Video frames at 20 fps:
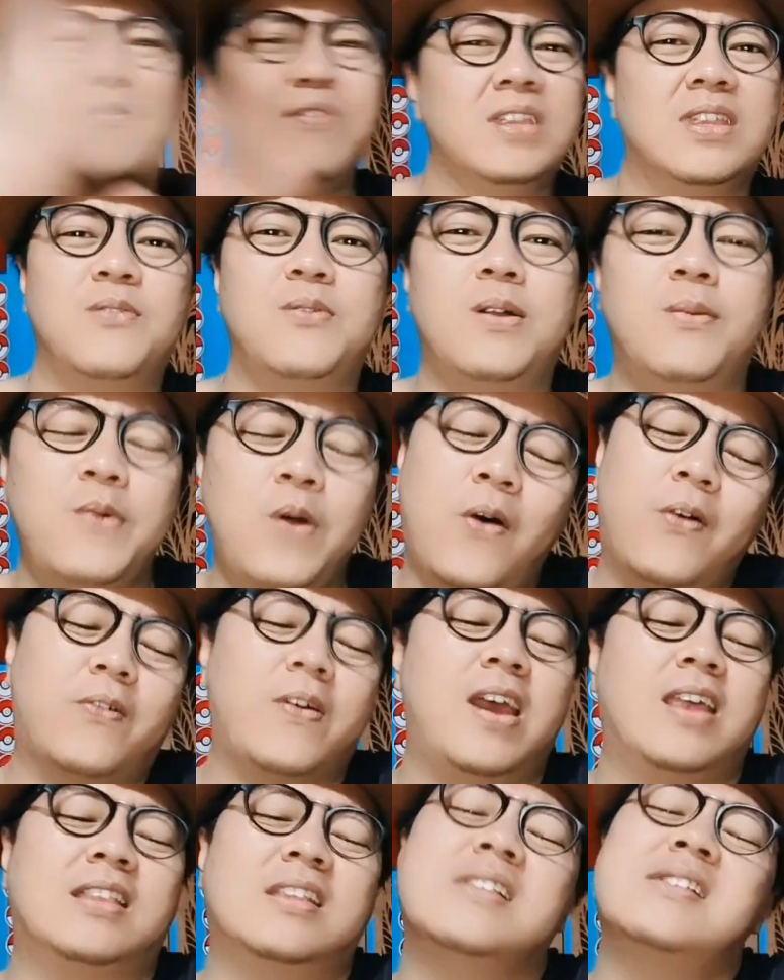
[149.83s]
Everything will be
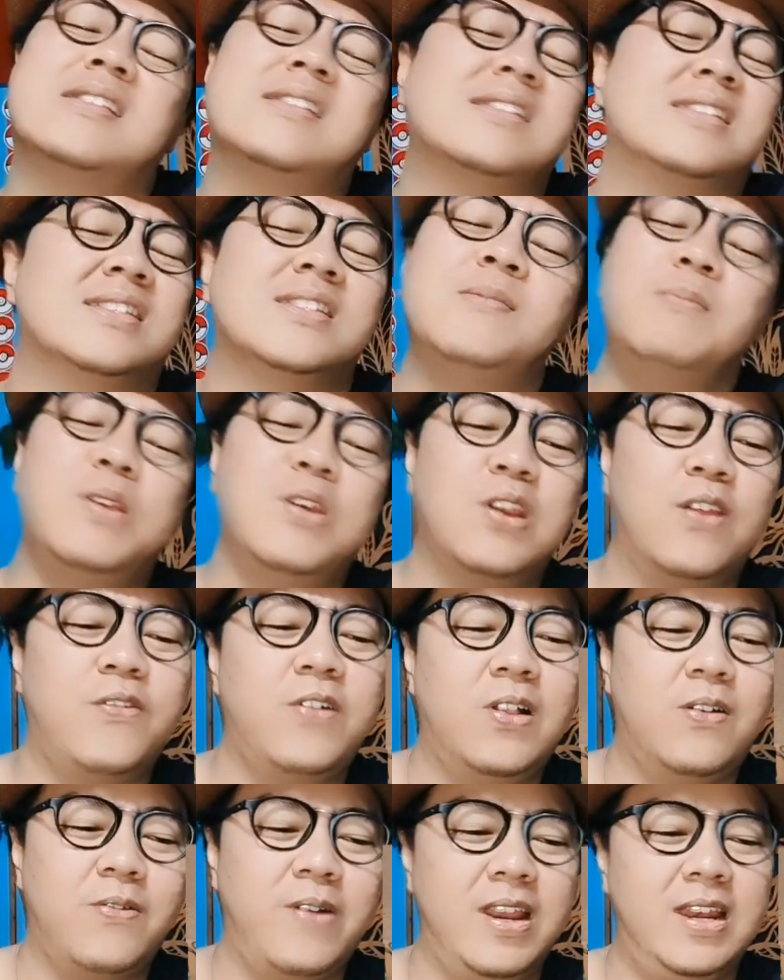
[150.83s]
alright. It's
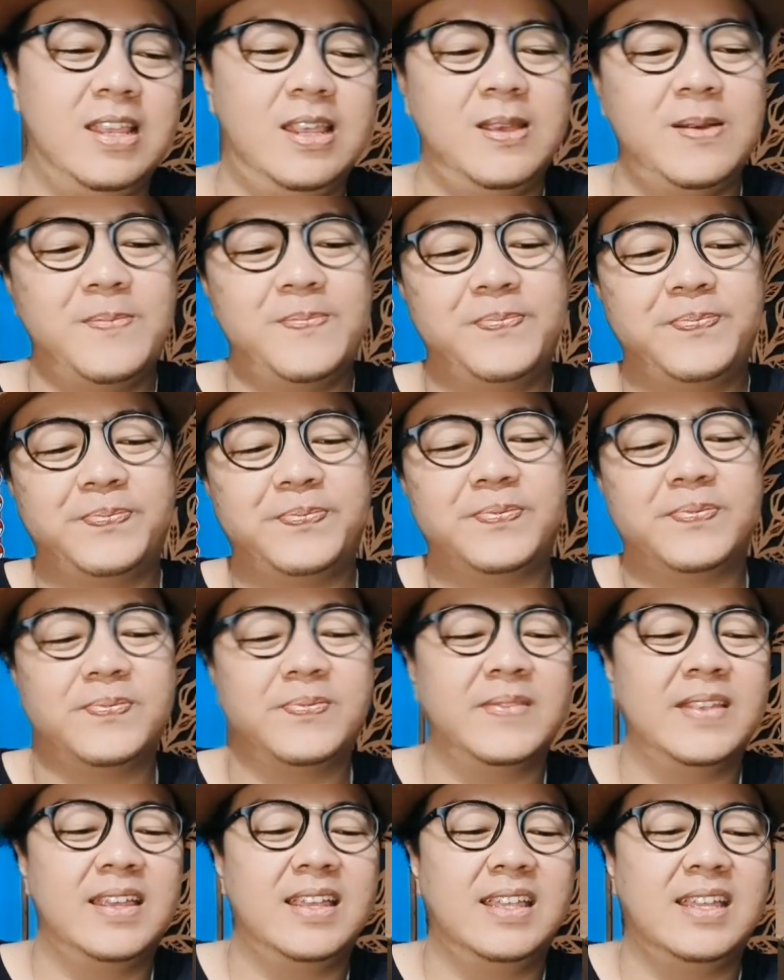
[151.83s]
beautiful already.
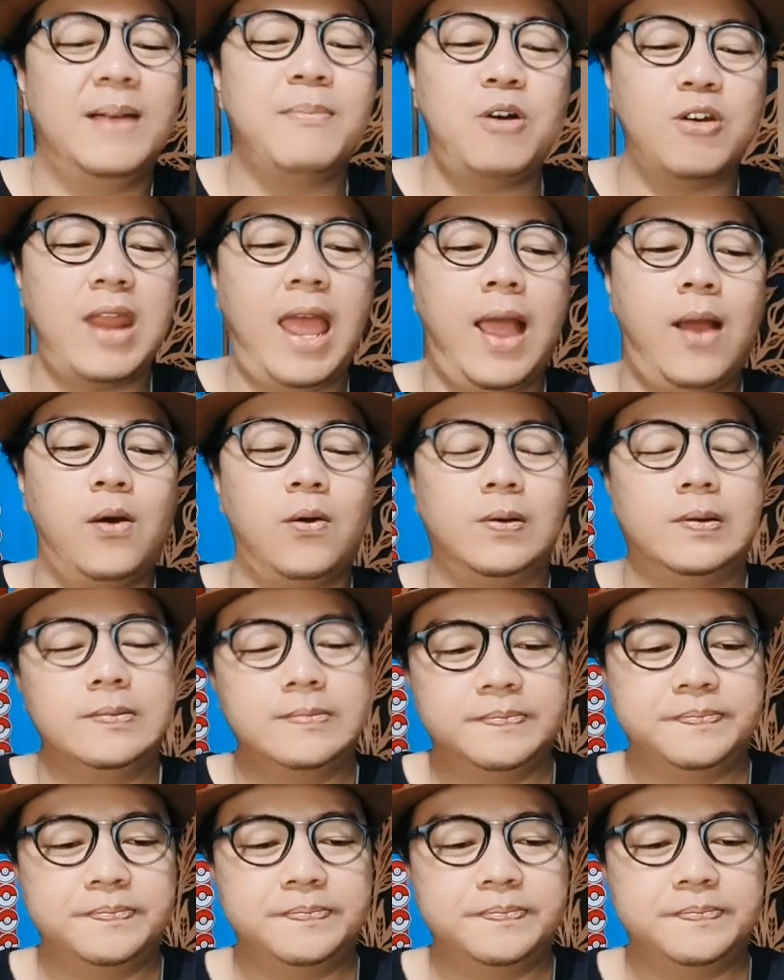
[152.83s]
Come on now.